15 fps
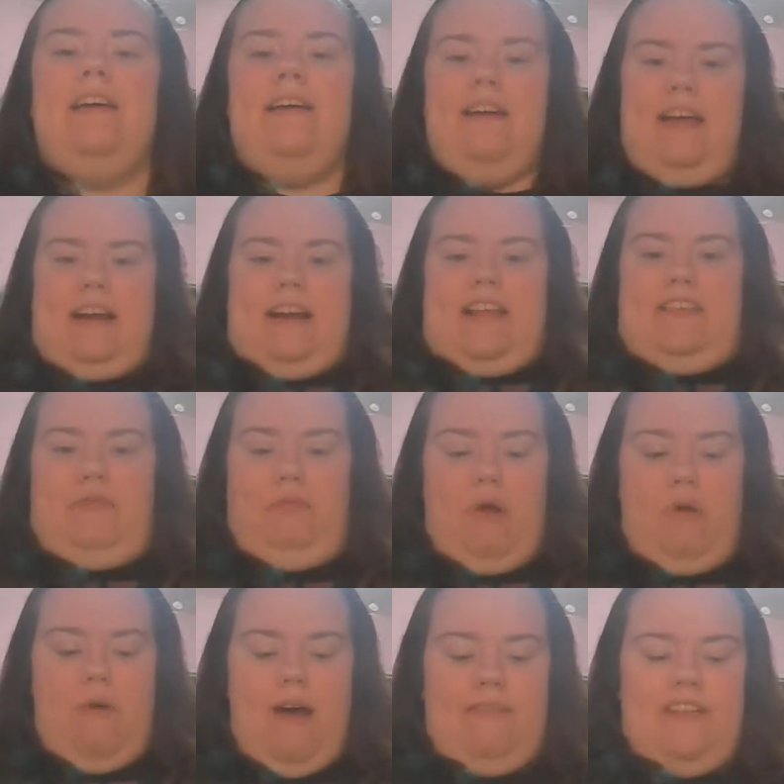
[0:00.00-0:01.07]
and he
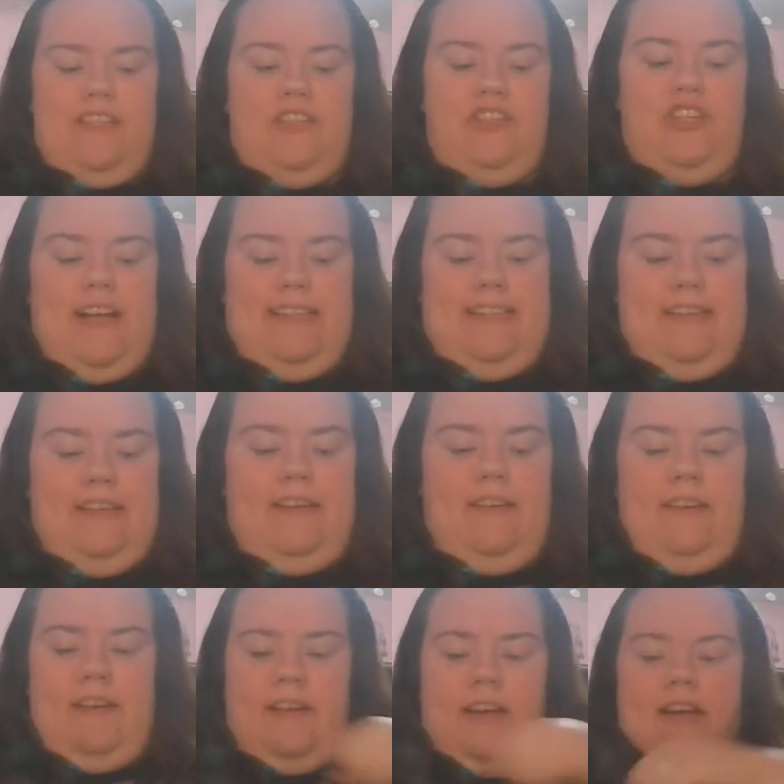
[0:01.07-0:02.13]
threw out his chest.
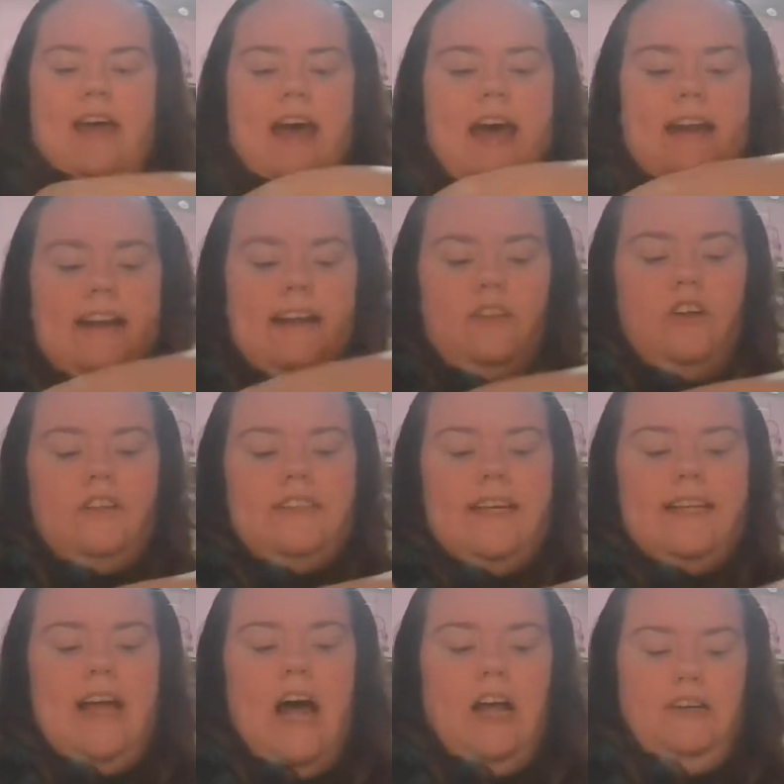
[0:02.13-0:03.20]
And he looked
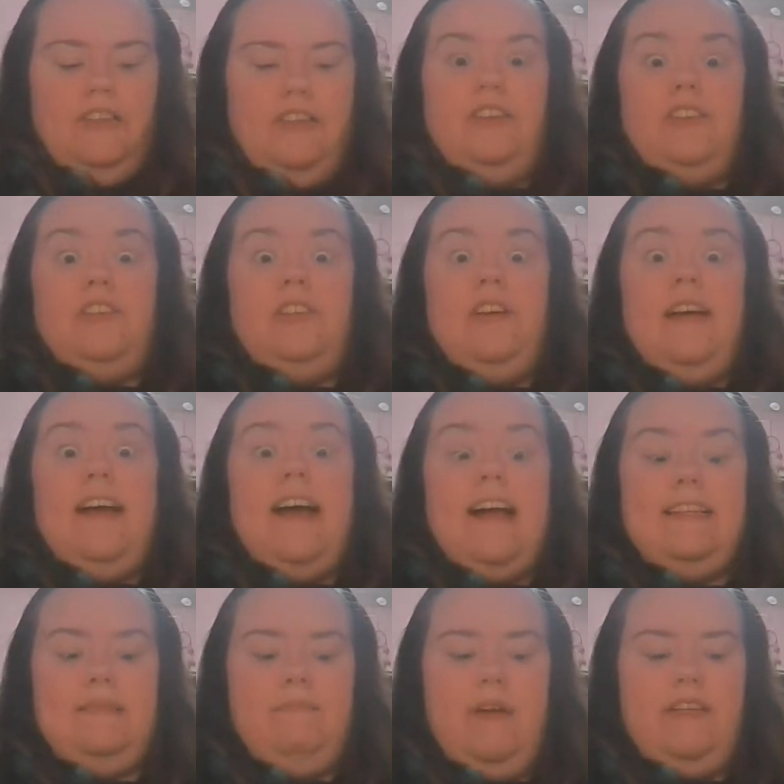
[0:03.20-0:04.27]
at the hunters,
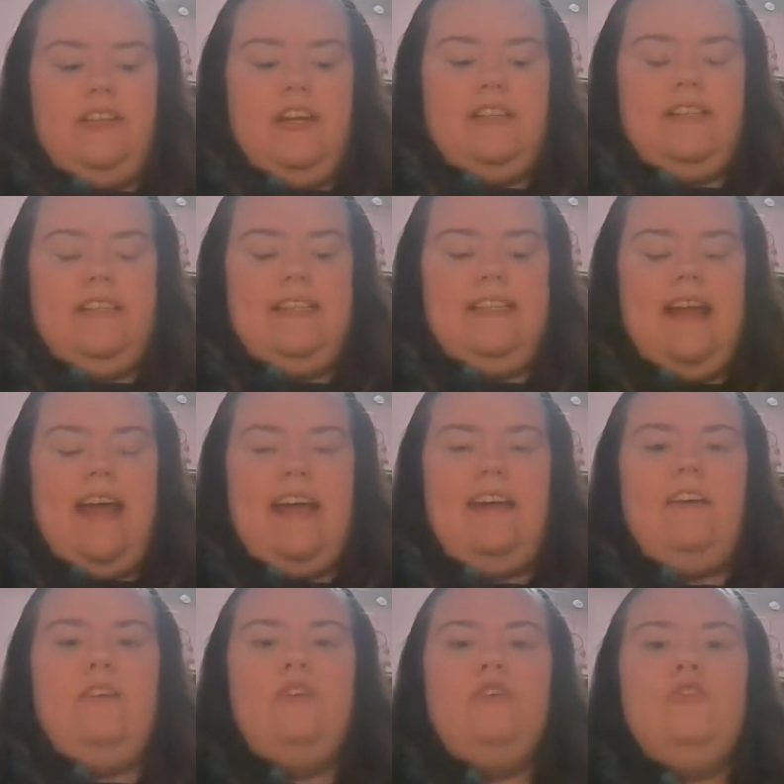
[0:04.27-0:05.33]
as much as to say,
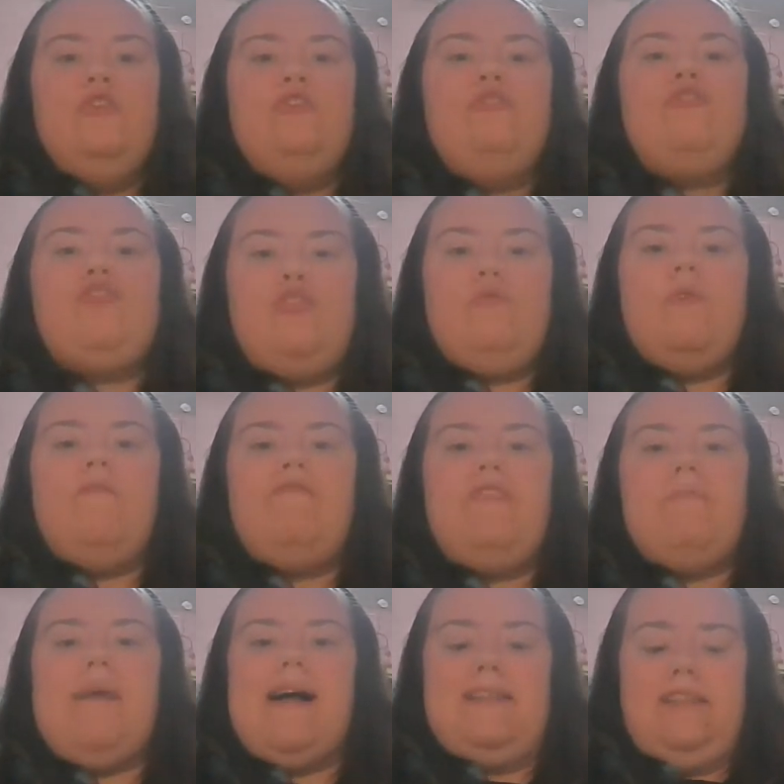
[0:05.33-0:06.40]
"Shoot if you
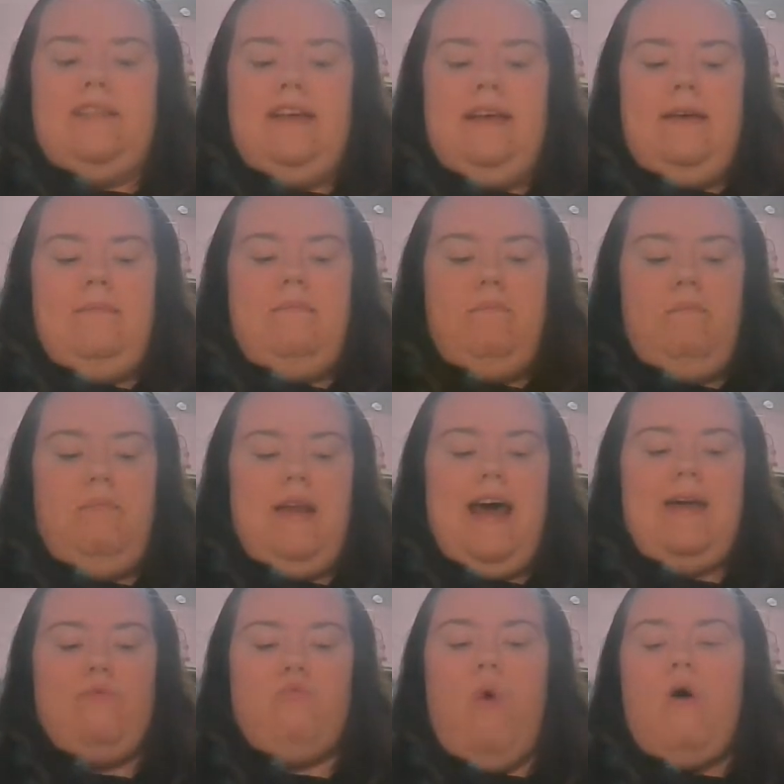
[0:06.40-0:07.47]
must, but
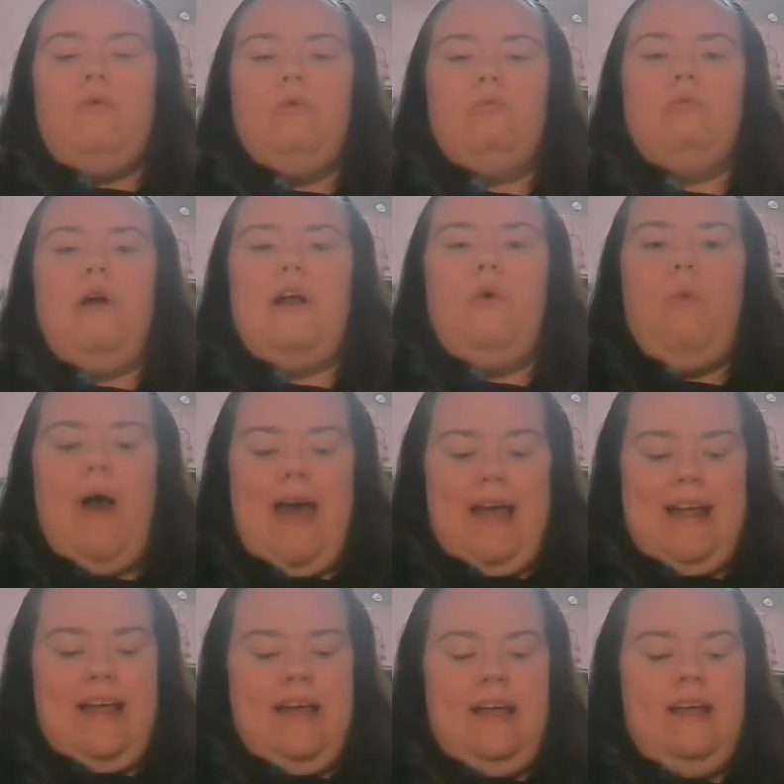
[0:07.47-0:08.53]
I won't run
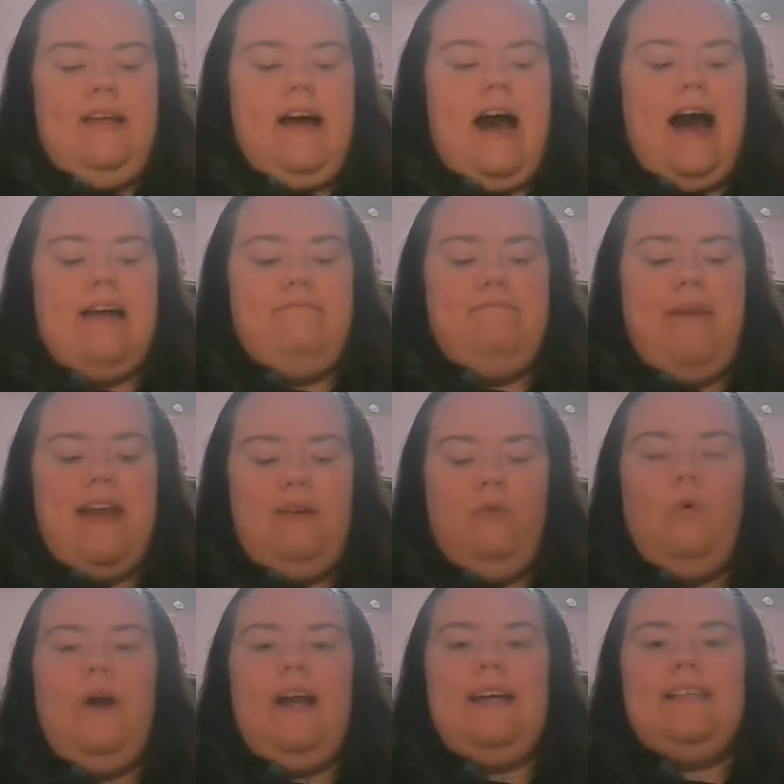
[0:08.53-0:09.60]
away. I meant
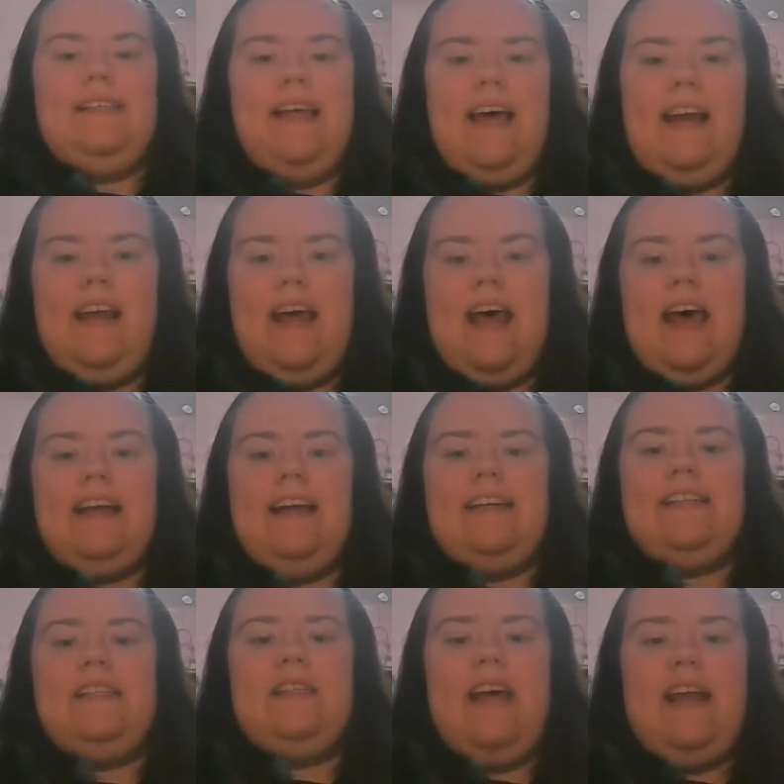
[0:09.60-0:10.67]
what I said, and I
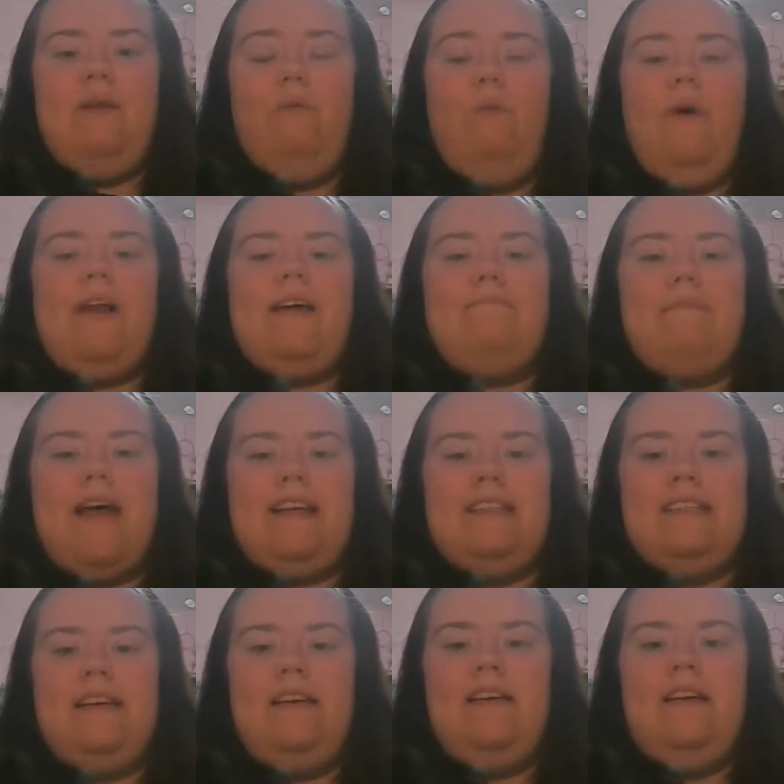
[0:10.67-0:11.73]
said what I
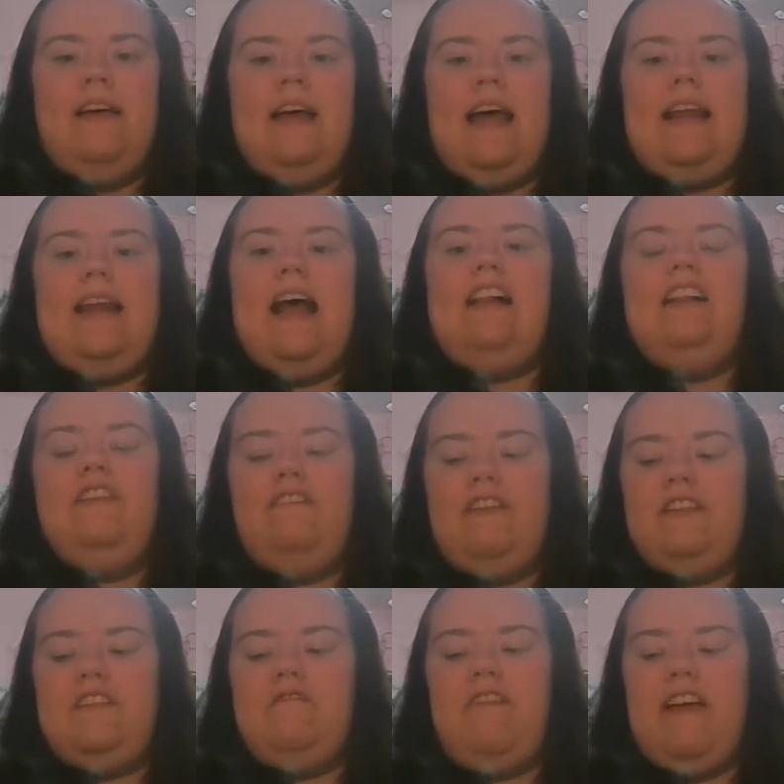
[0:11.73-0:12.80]
meant. An
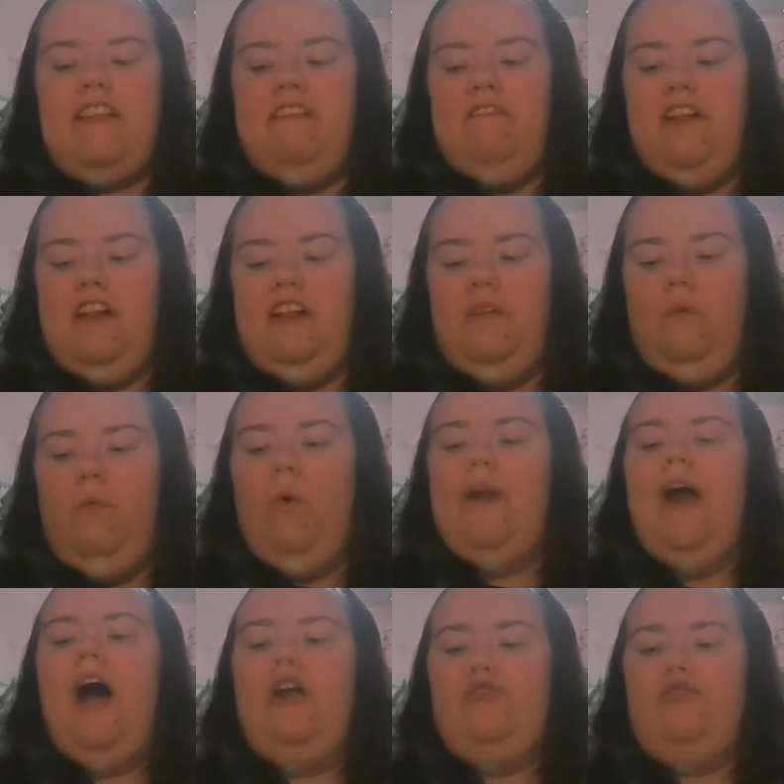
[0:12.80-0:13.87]
elephant's faithful
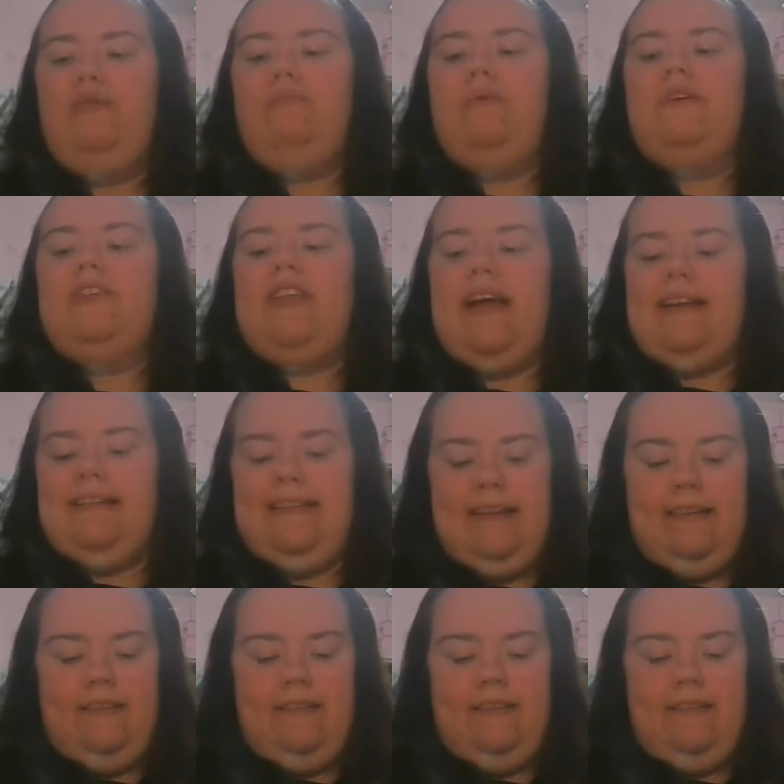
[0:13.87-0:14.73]
100%.